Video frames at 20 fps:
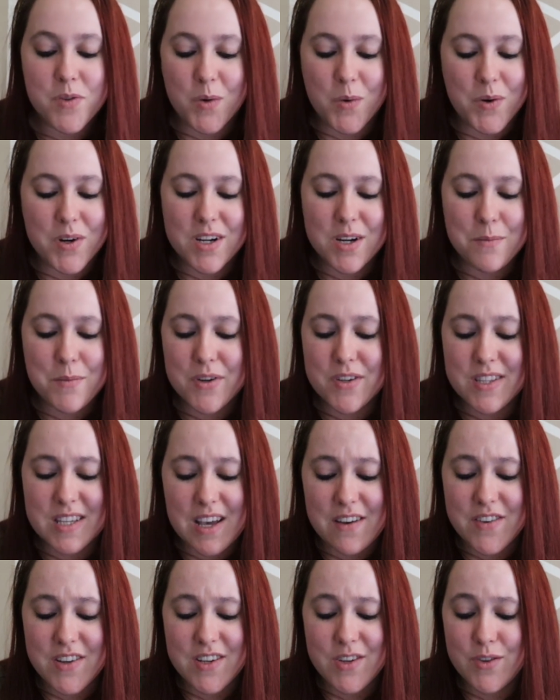Or number
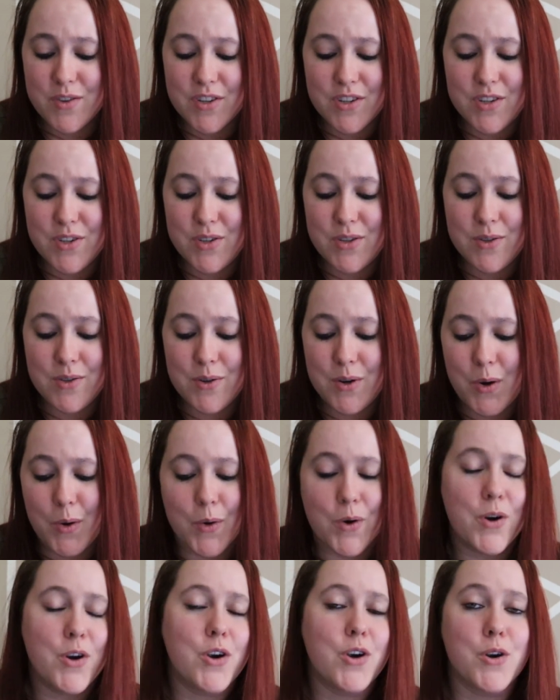seven, you could do
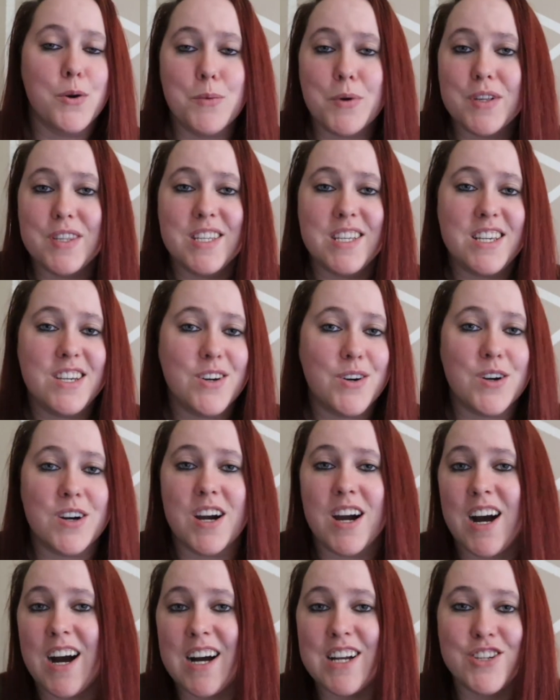herbal tea or
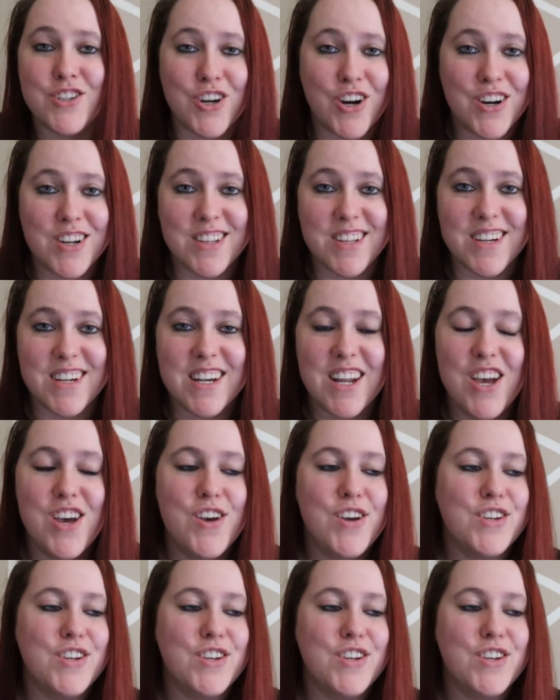hot chocolate.